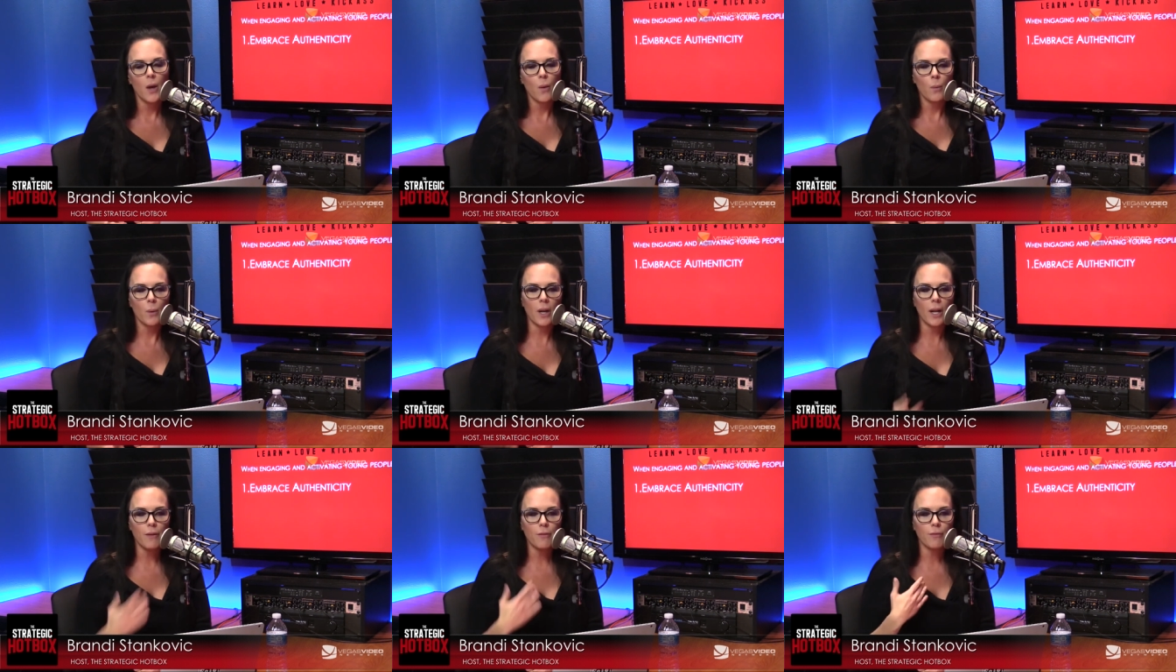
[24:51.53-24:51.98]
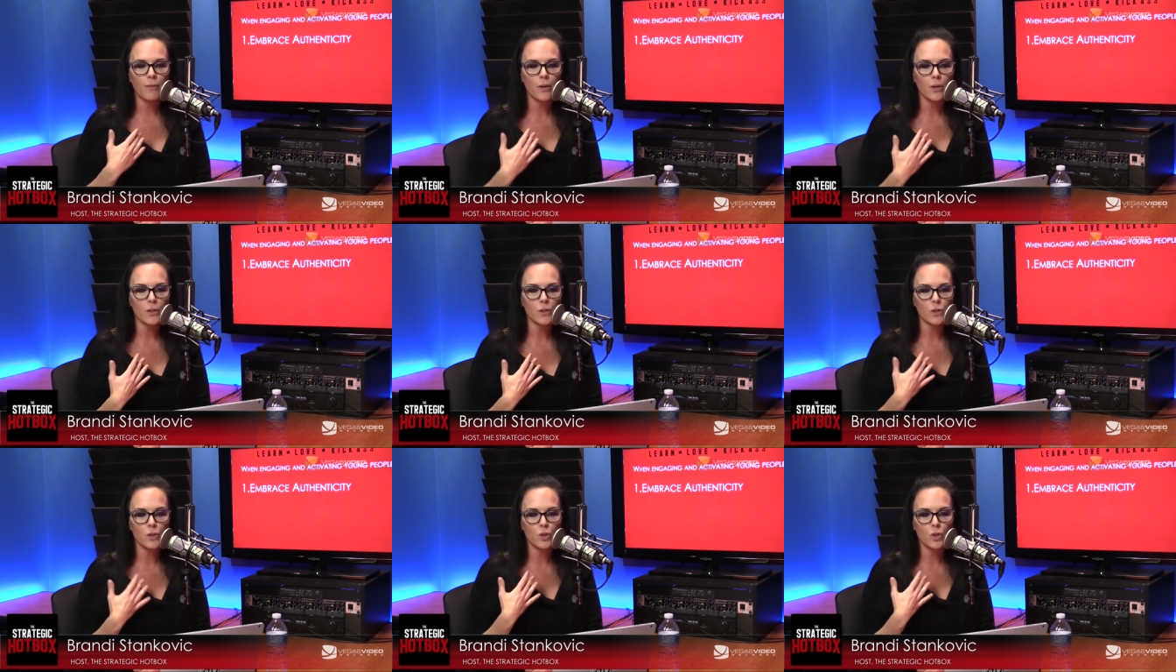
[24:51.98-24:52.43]
When I
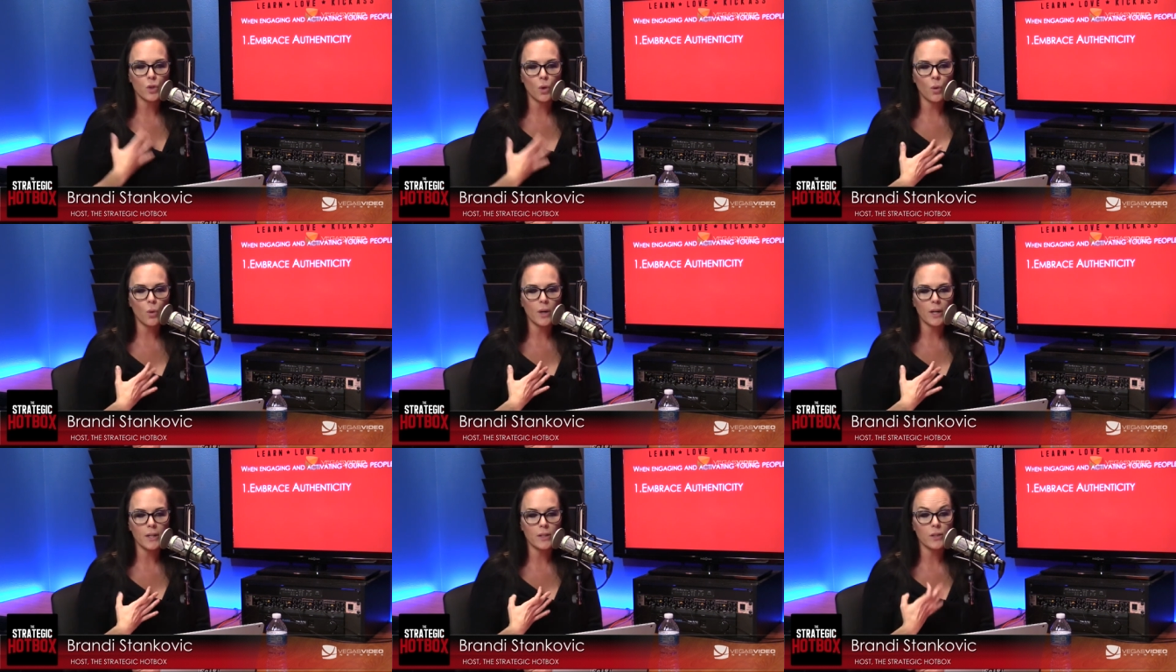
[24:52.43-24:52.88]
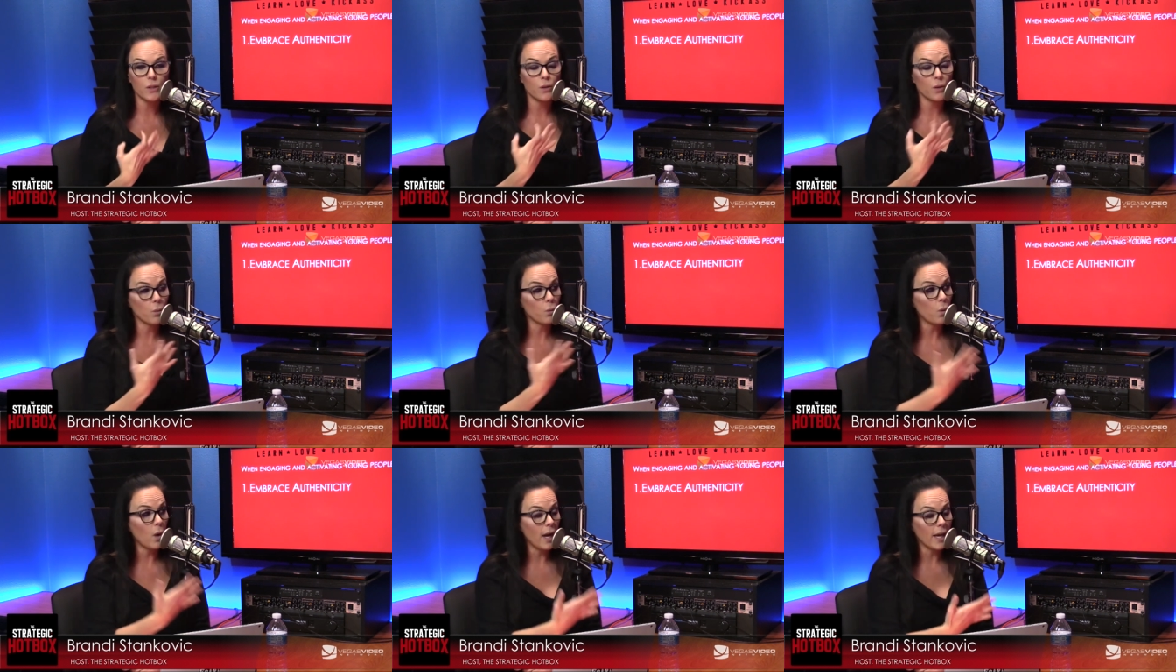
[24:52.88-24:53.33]
first joined
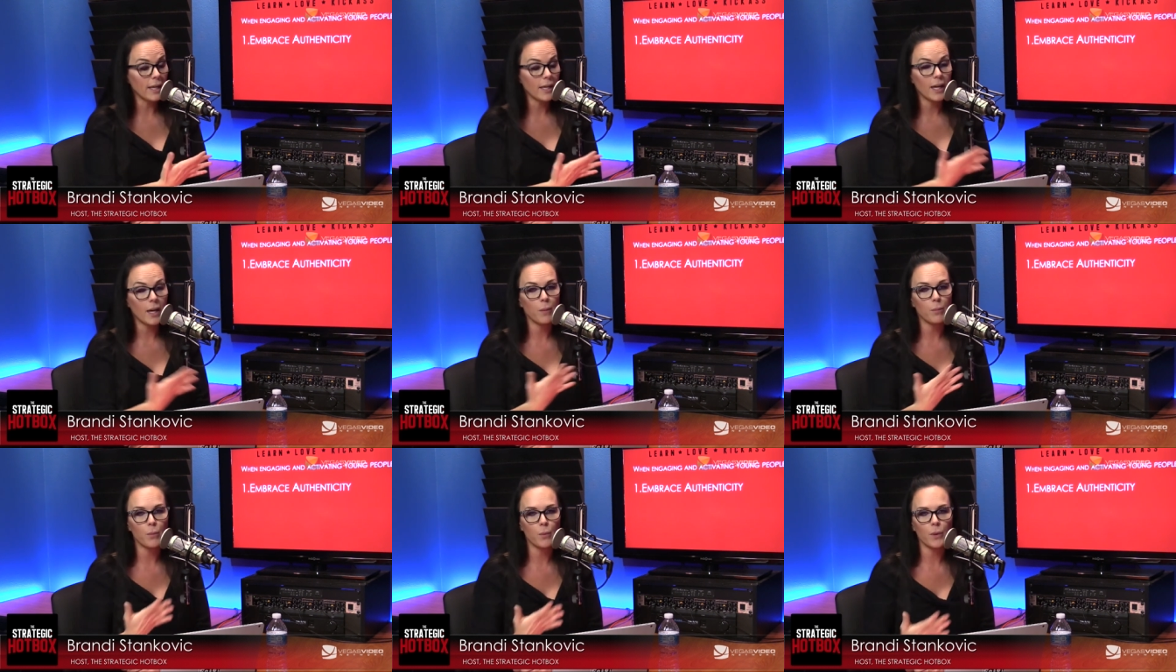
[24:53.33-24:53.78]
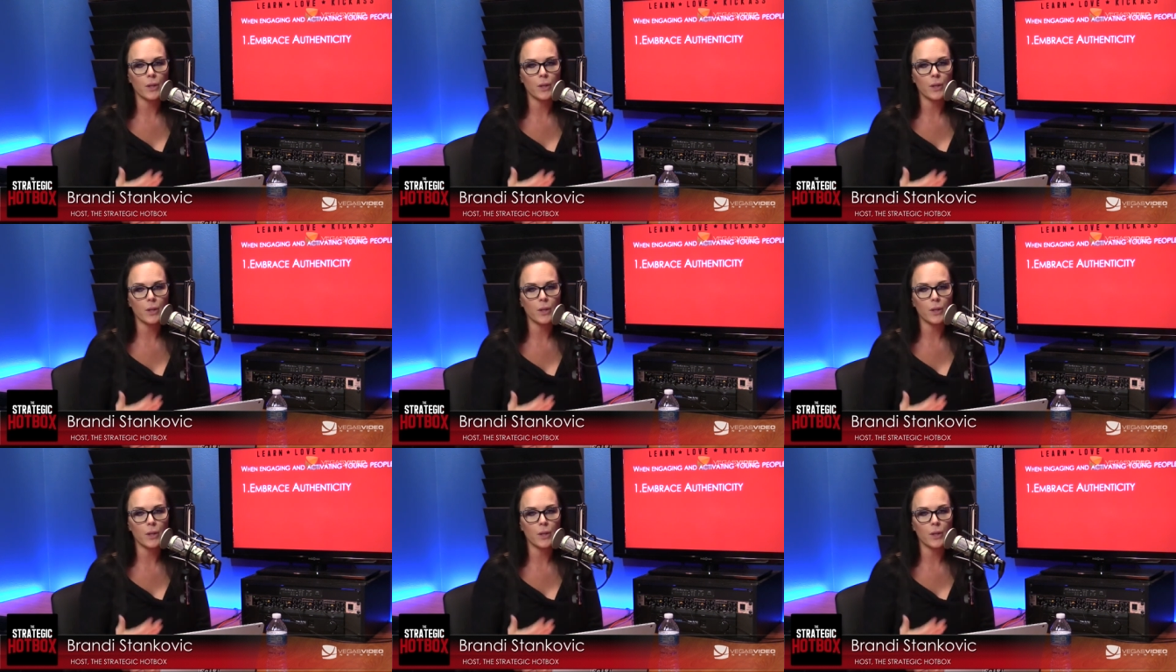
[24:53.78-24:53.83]
the WYCUP,